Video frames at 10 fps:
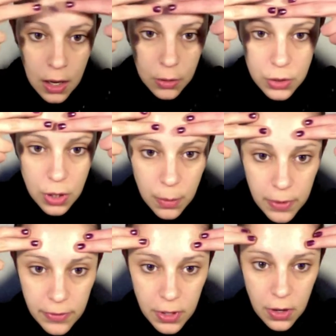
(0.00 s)
On top
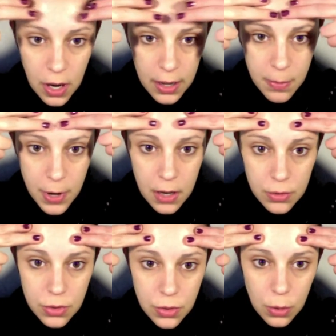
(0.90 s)
of your
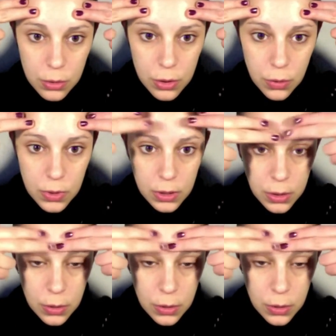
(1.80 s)
eyebrows also will